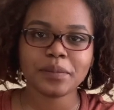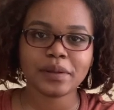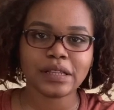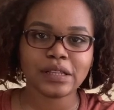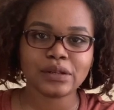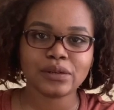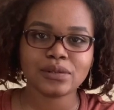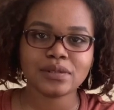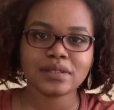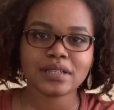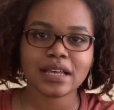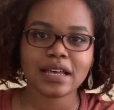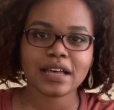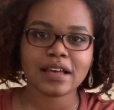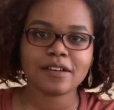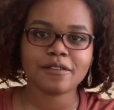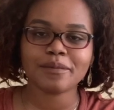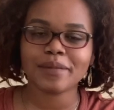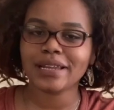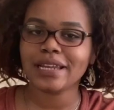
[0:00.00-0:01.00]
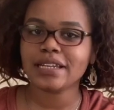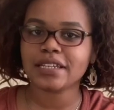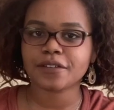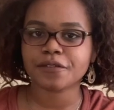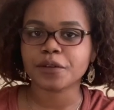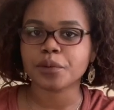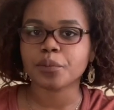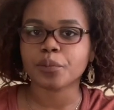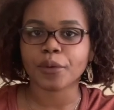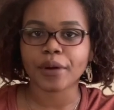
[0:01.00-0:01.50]
pillows of many
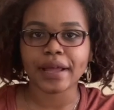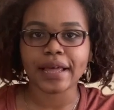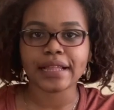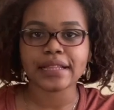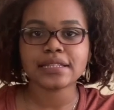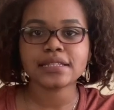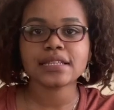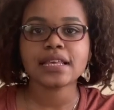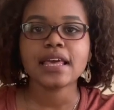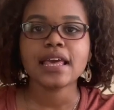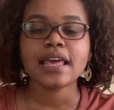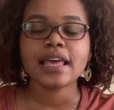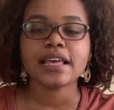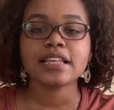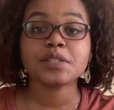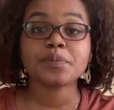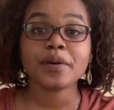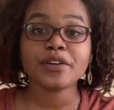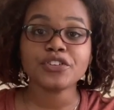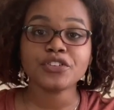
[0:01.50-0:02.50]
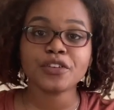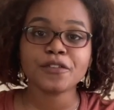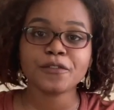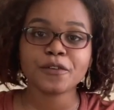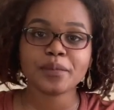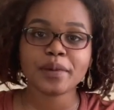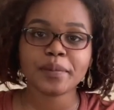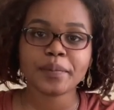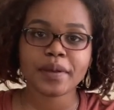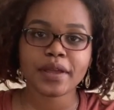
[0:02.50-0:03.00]
different brands, especially
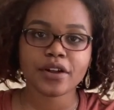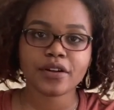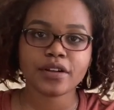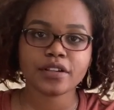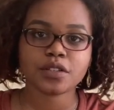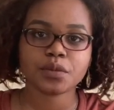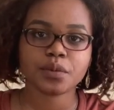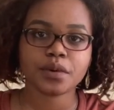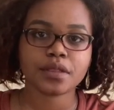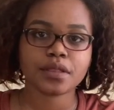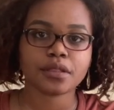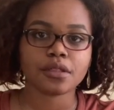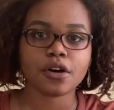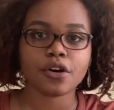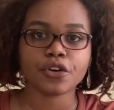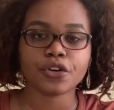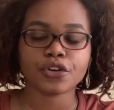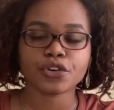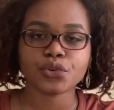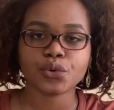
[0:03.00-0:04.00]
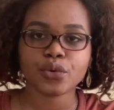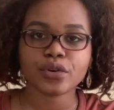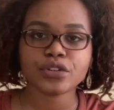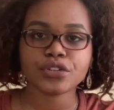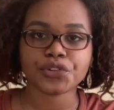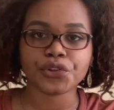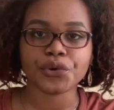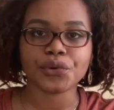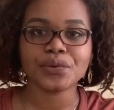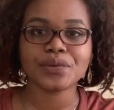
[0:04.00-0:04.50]
for my parents with longer
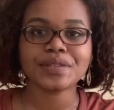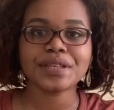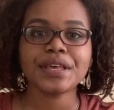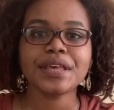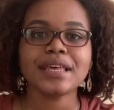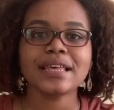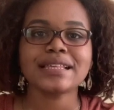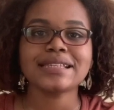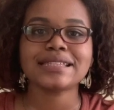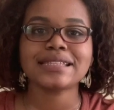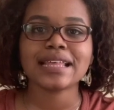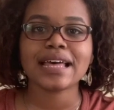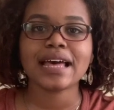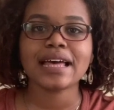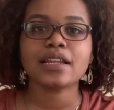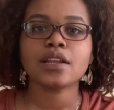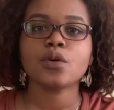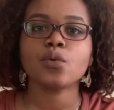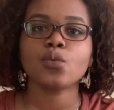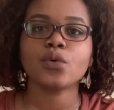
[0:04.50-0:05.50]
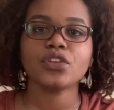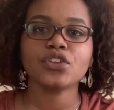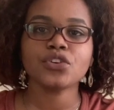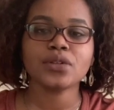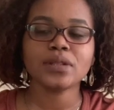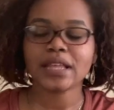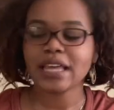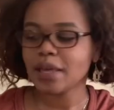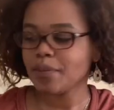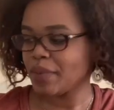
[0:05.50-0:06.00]
torsos, is that when
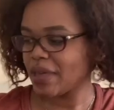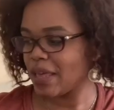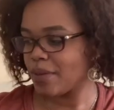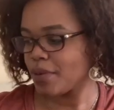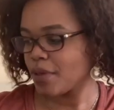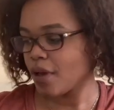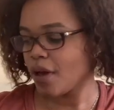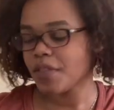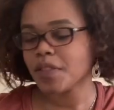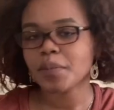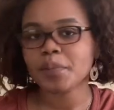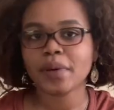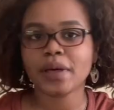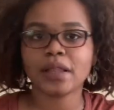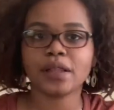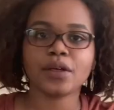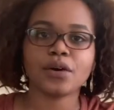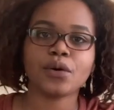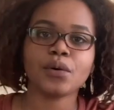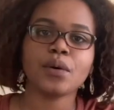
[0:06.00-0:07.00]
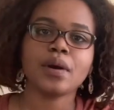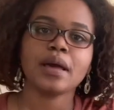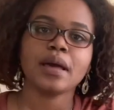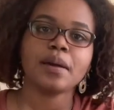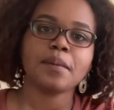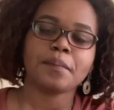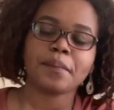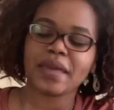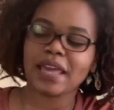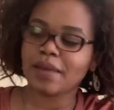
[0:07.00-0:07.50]
you lay baby on the pillow,
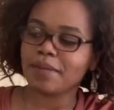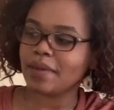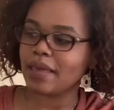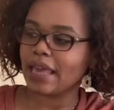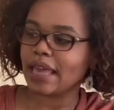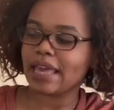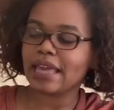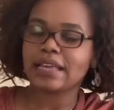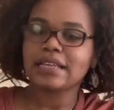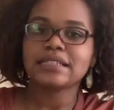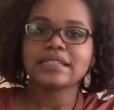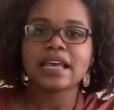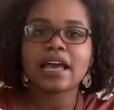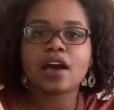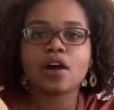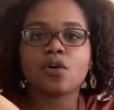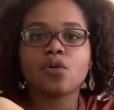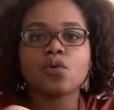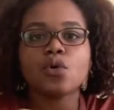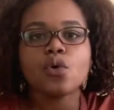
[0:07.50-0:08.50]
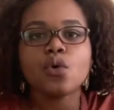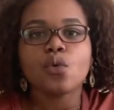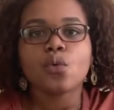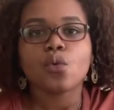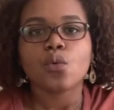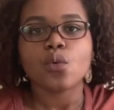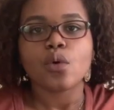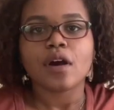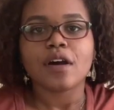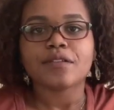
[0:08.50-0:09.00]
baby hangs out
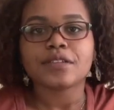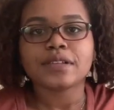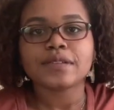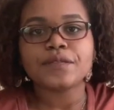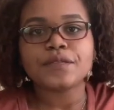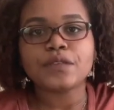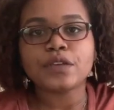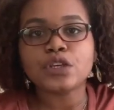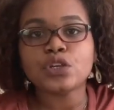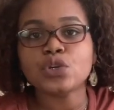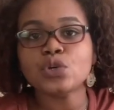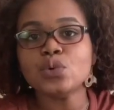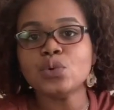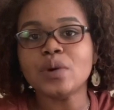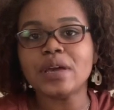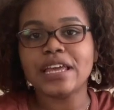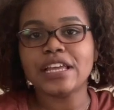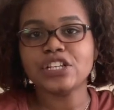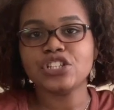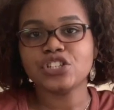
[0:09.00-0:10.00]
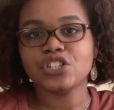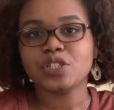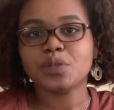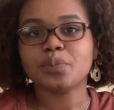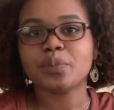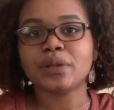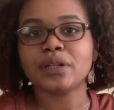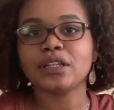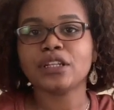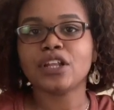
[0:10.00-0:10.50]
a few inches
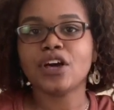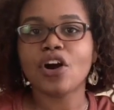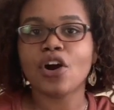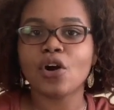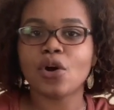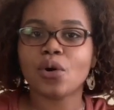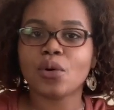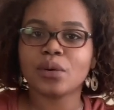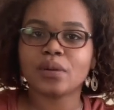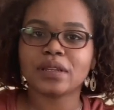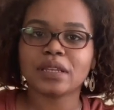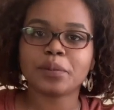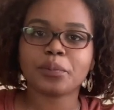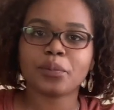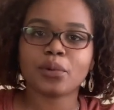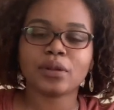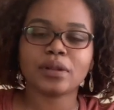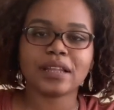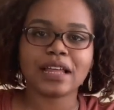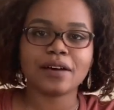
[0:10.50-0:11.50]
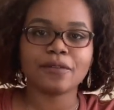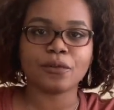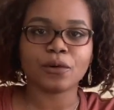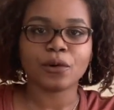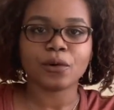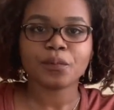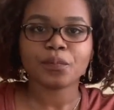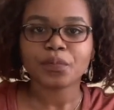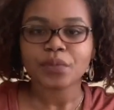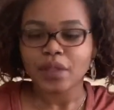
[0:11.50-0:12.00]
below nipple
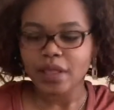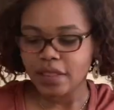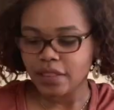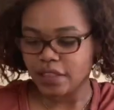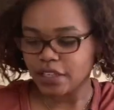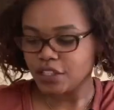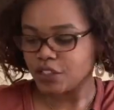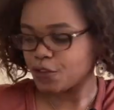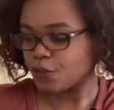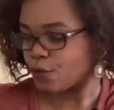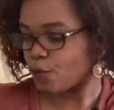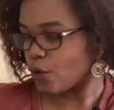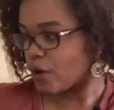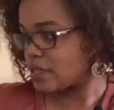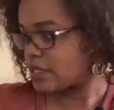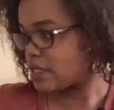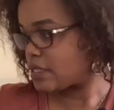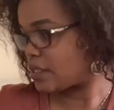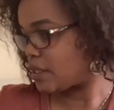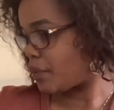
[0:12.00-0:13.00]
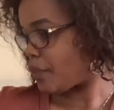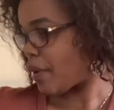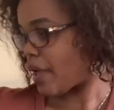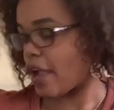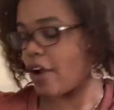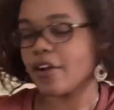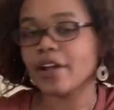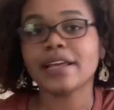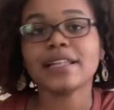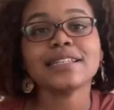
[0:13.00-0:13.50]
level. This forces the
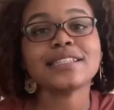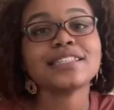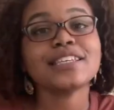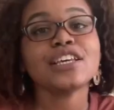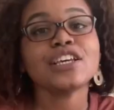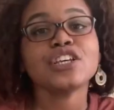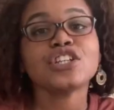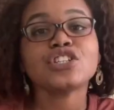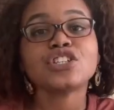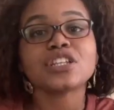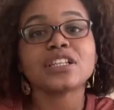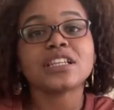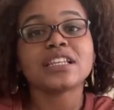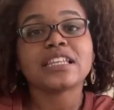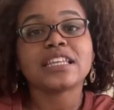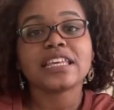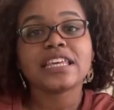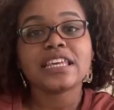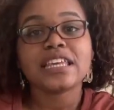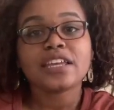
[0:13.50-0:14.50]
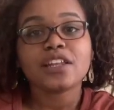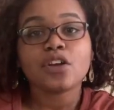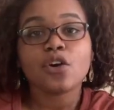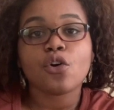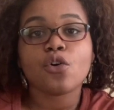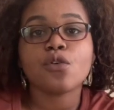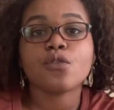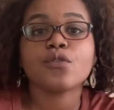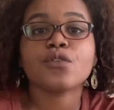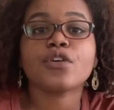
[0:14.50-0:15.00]
parent to lean
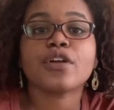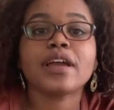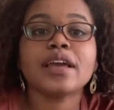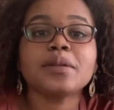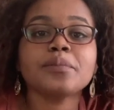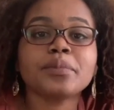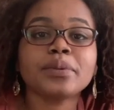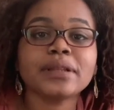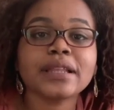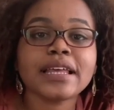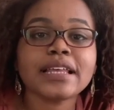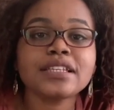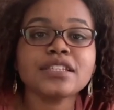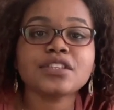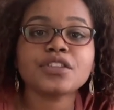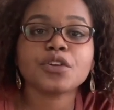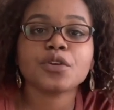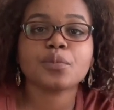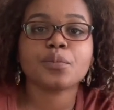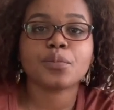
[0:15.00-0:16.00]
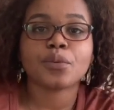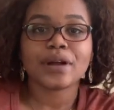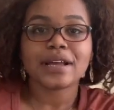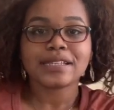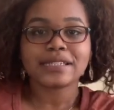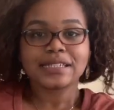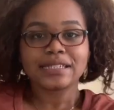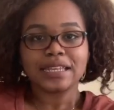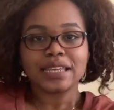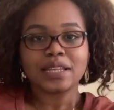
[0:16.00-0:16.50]
over and place their
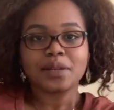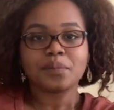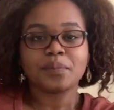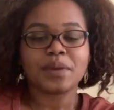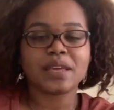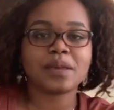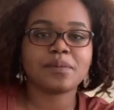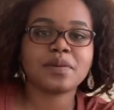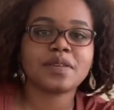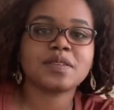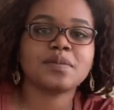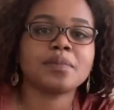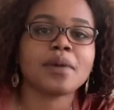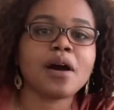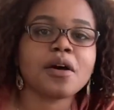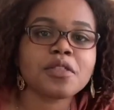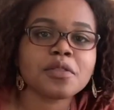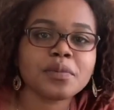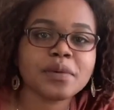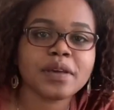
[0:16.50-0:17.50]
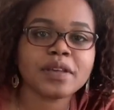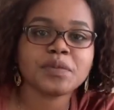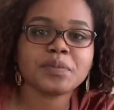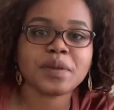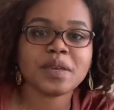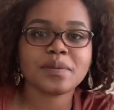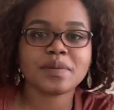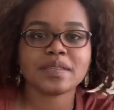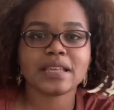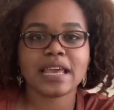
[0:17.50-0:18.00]
breast in baby's mouth because
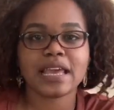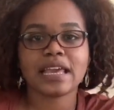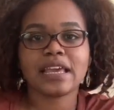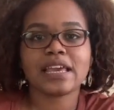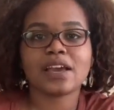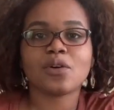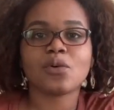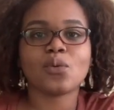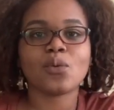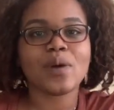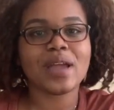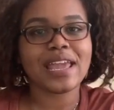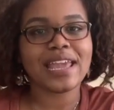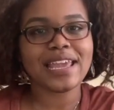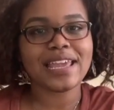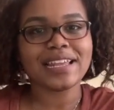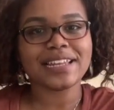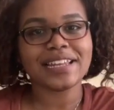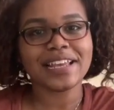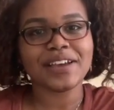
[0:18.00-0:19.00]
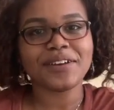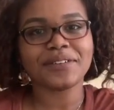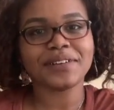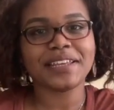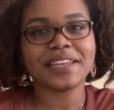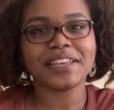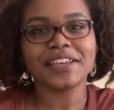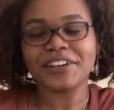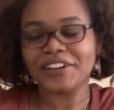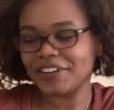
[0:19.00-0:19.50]
baby's hanging out way down
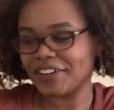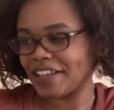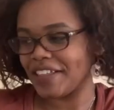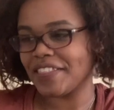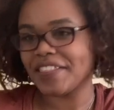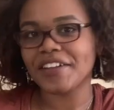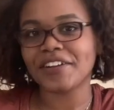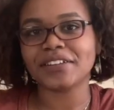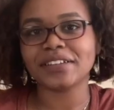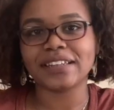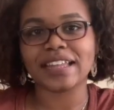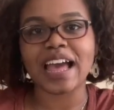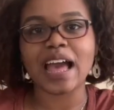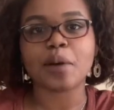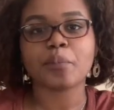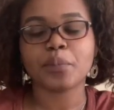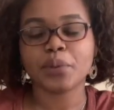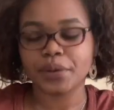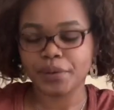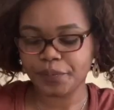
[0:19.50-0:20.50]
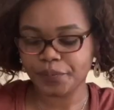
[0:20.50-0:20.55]
here in their lap.